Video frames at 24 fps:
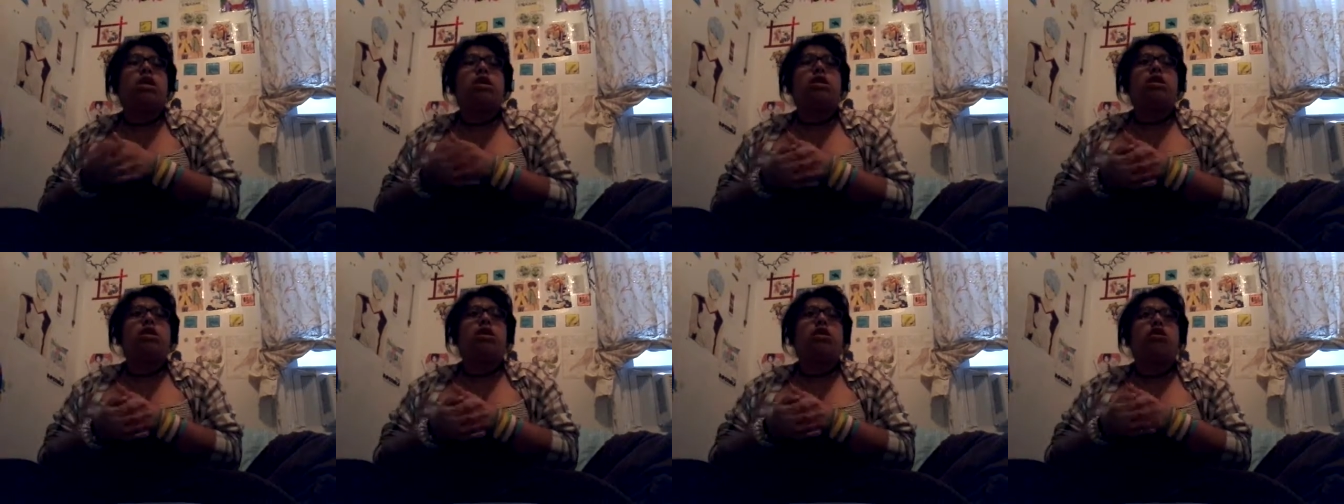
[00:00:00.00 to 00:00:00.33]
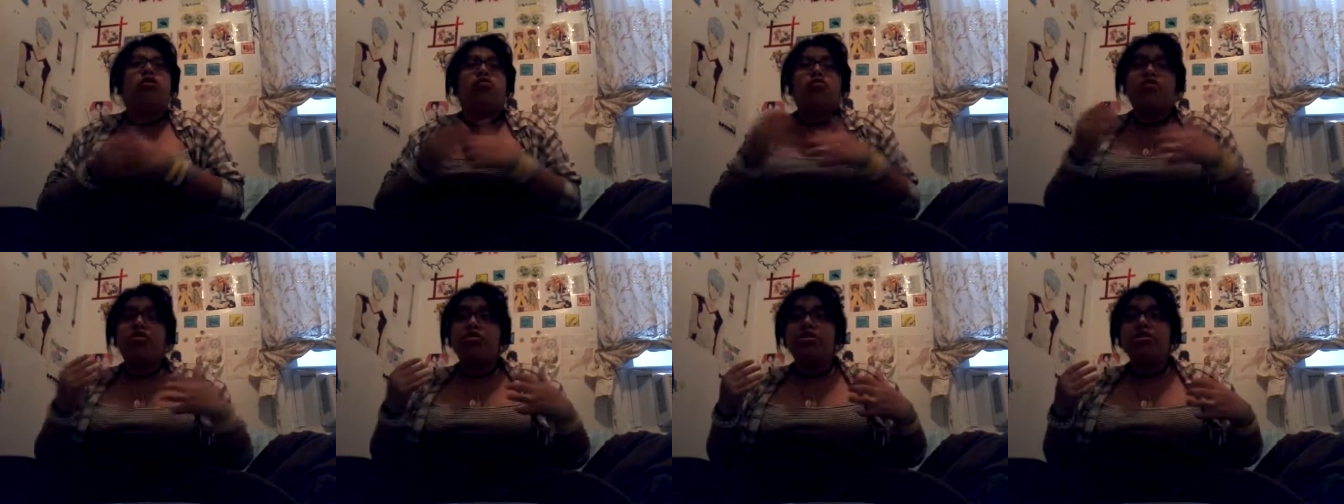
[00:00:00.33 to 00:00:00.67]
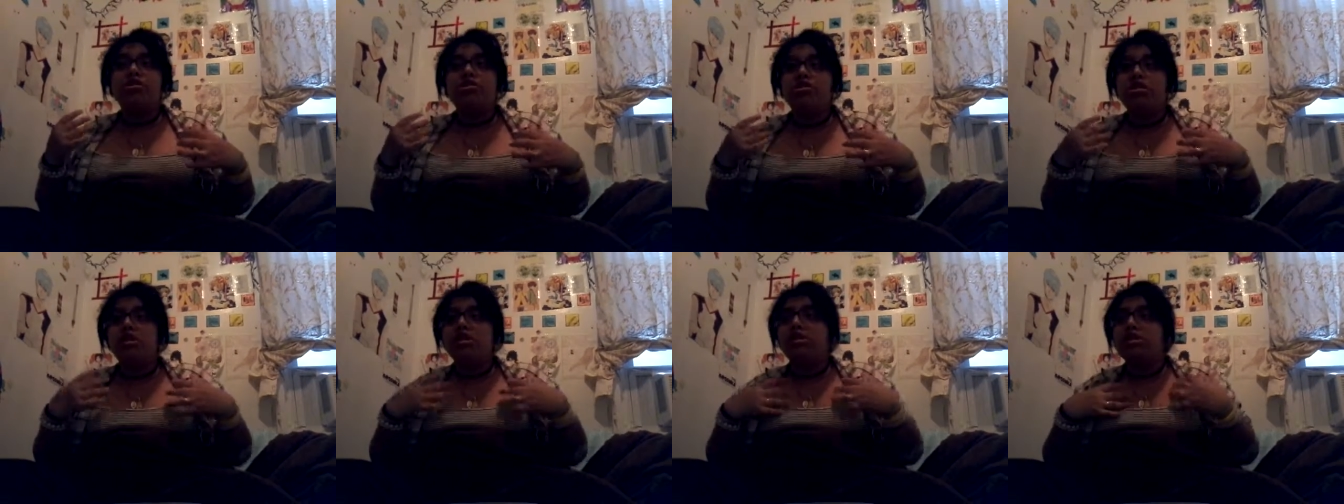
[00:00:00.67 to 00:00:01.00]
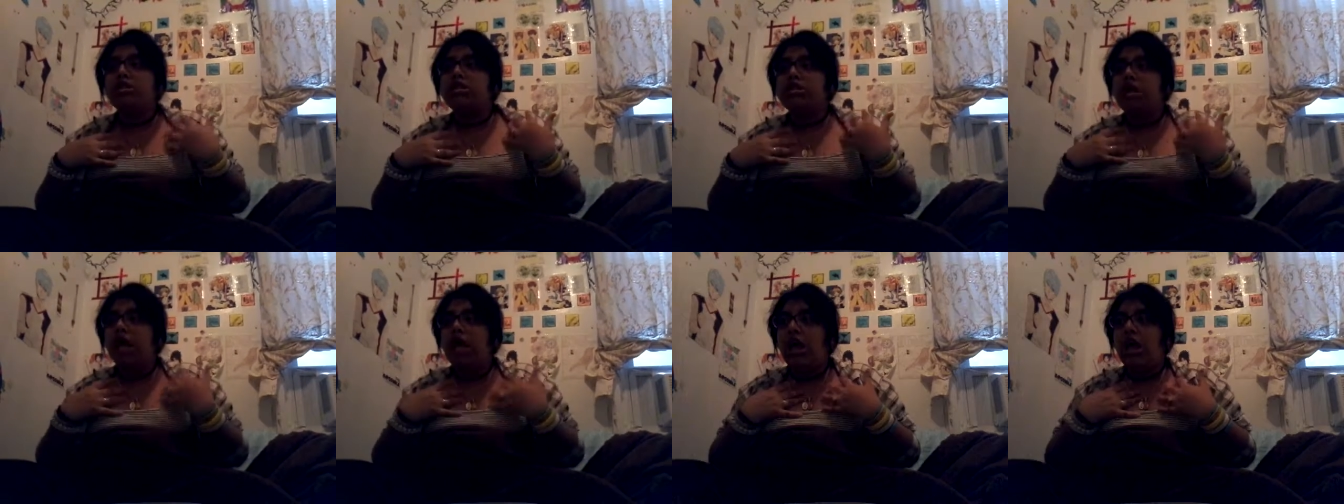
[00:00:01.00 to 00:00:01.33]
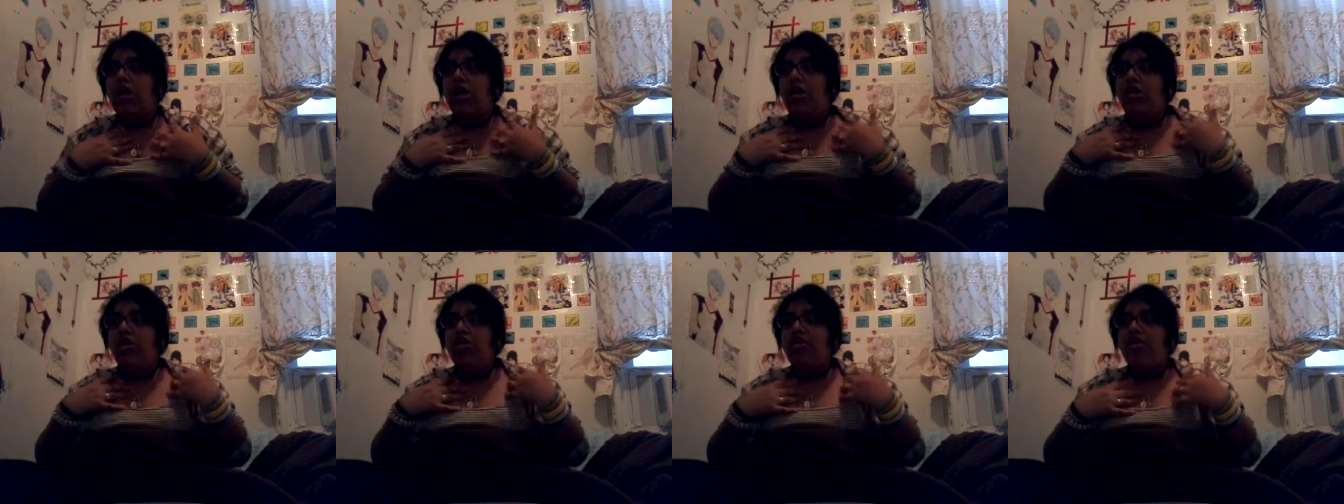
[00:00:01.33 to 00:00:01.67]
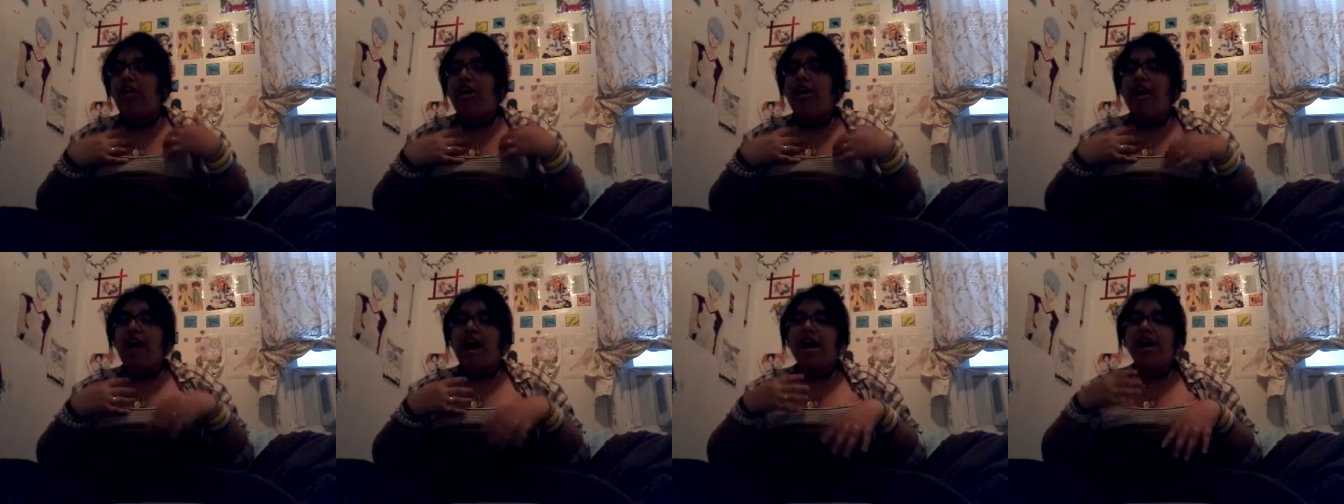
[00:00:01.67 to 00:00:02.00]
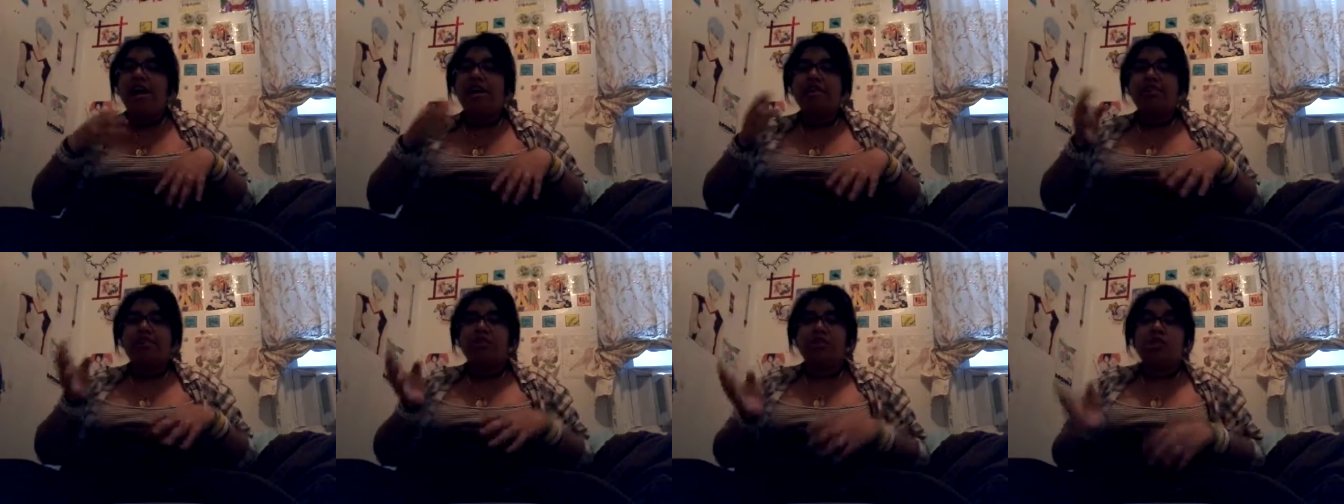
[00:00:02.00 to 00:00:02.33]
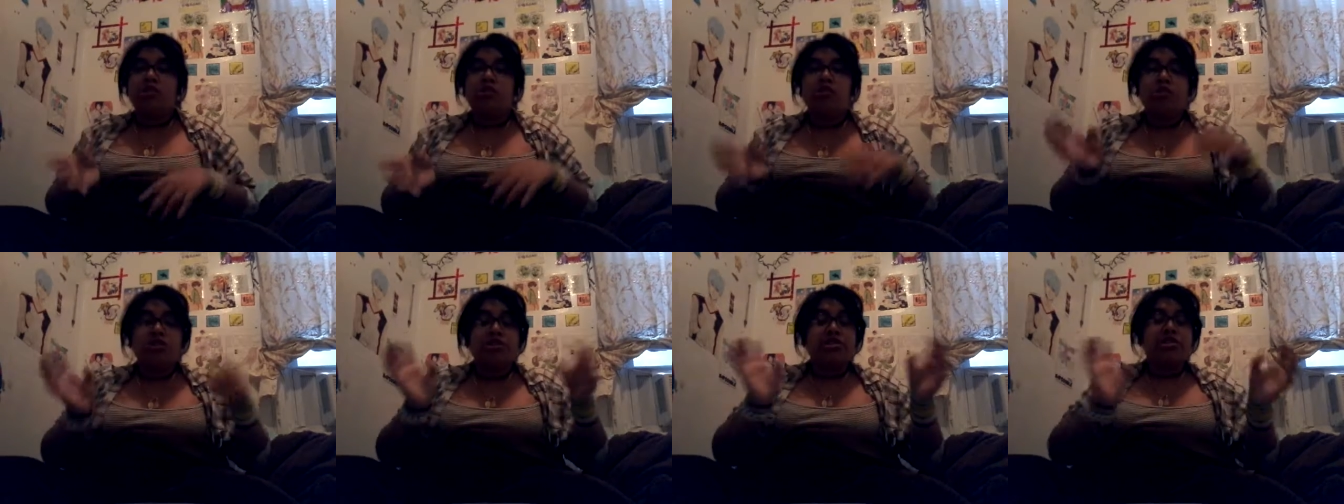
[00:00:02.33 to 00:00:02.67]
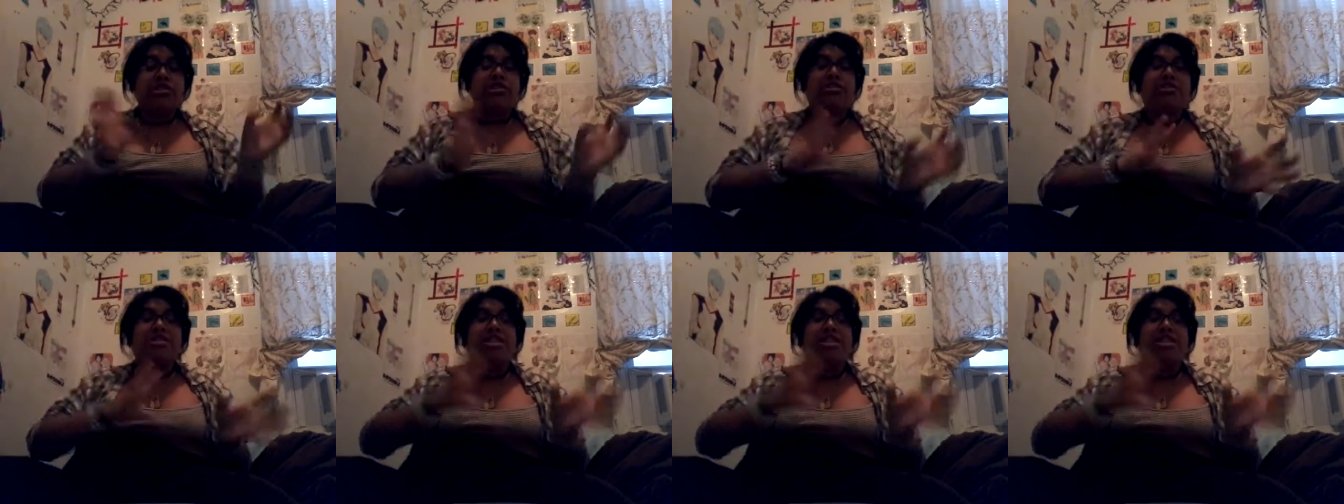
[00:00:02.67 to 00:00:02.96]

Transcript: and then on Thursdays I switch